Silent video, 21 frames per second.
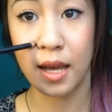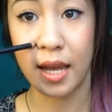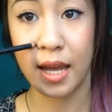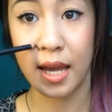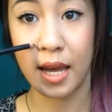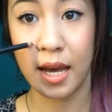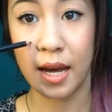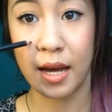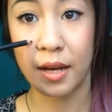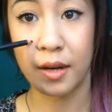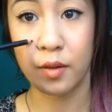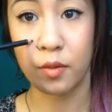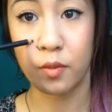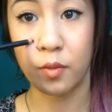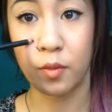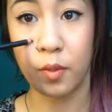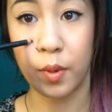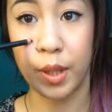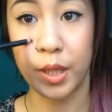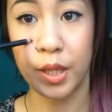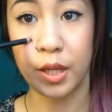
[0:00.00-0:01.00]
and
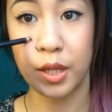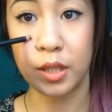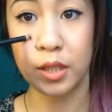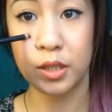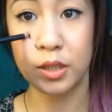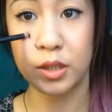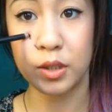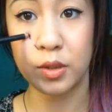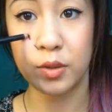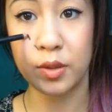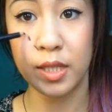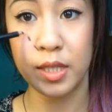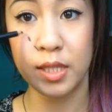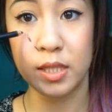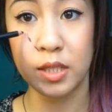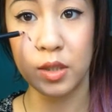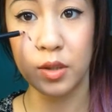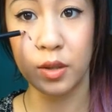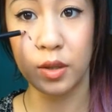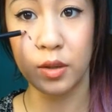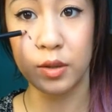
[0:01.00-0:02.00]
what you're going to do
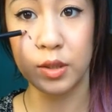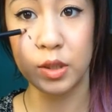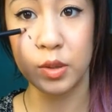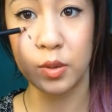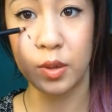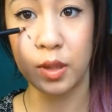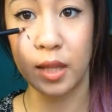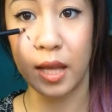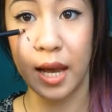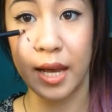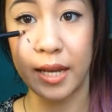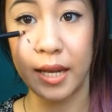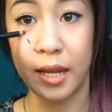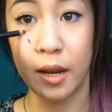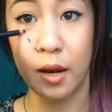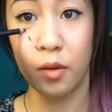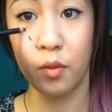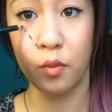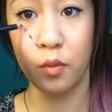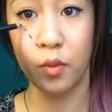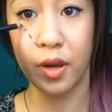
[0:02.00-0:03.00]
is you're going to align
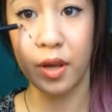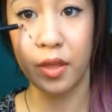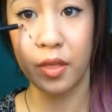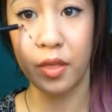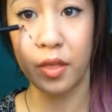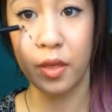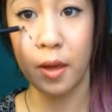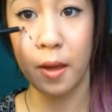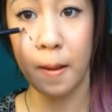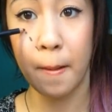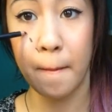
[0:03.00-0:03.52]
it with,